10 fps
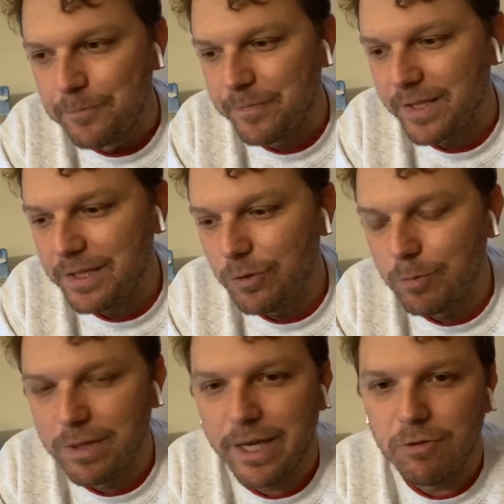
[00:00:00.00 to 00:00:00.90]
and they were
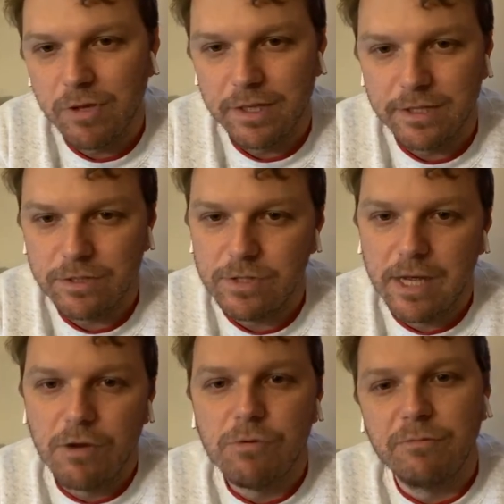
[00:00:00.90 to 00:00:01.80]
playing with it. So
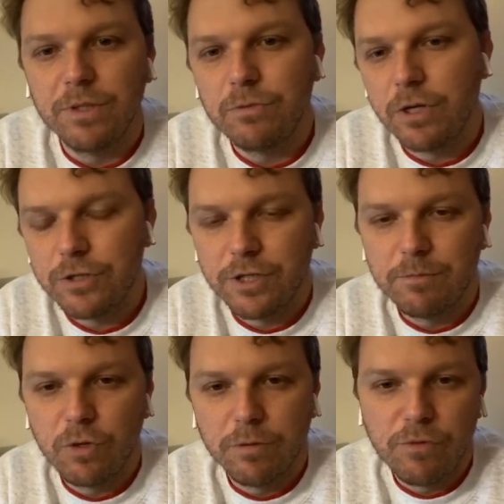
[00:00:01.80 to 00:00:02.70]
now we've been
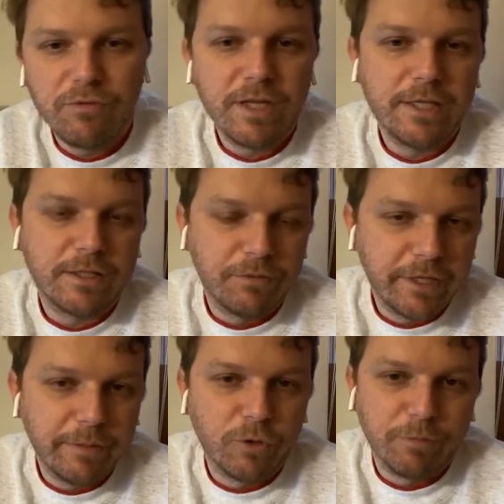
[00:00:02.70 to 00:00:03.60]
watching more movies and
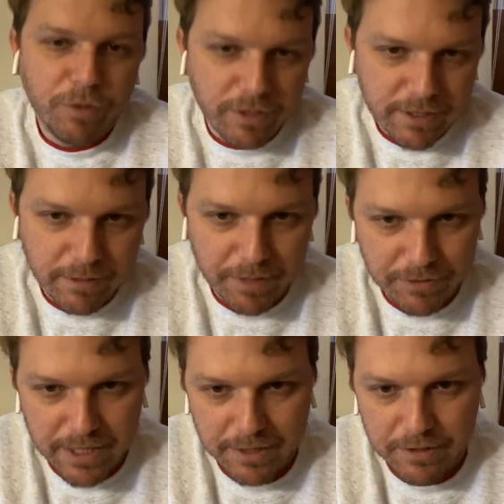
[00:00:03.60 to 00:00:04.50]
reading more books
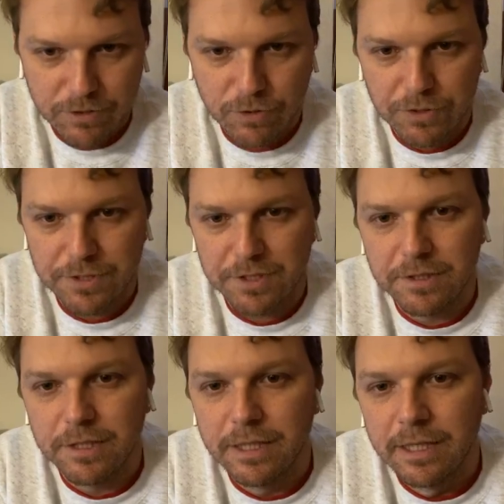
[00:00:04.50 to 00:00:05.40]
about dinosaurs,
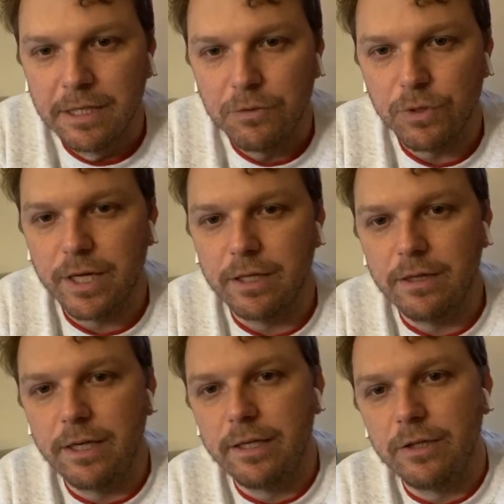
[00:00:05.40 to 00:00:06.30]
and we're kind of
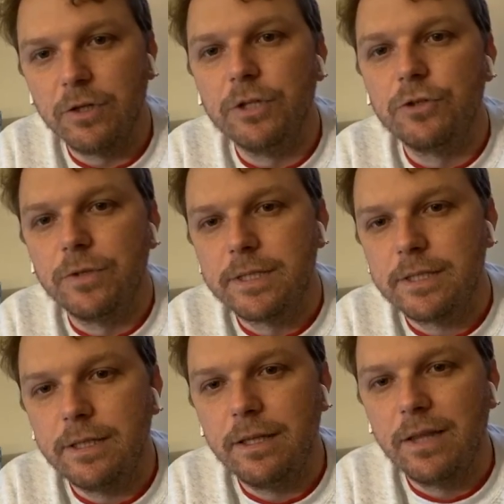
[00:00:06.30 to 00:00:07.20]
letting their
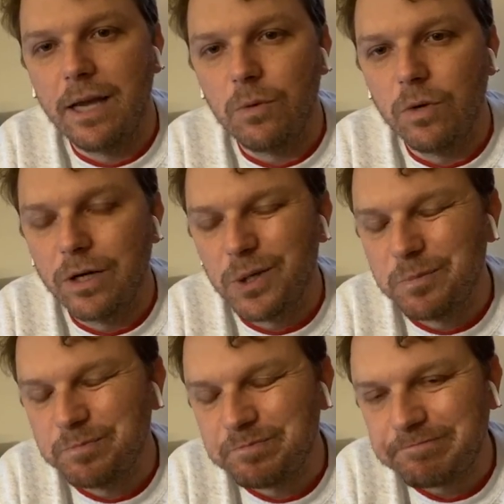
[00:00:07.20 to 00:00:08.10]
interests lead that work.
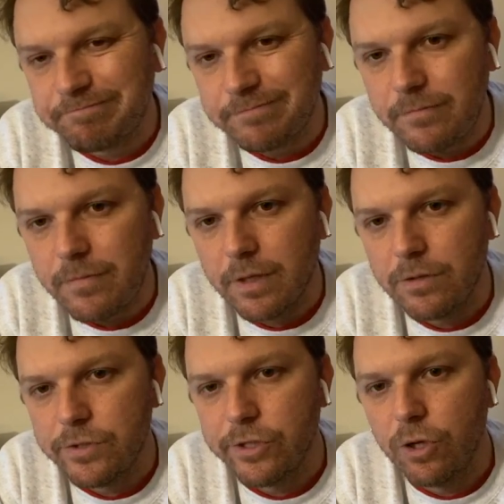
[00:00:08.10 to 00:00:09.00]

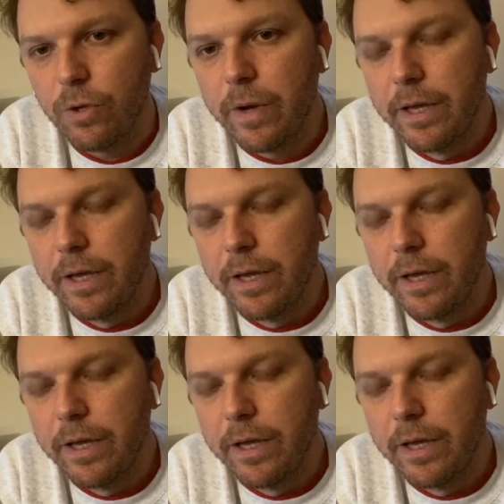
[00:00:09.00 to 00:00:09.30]
So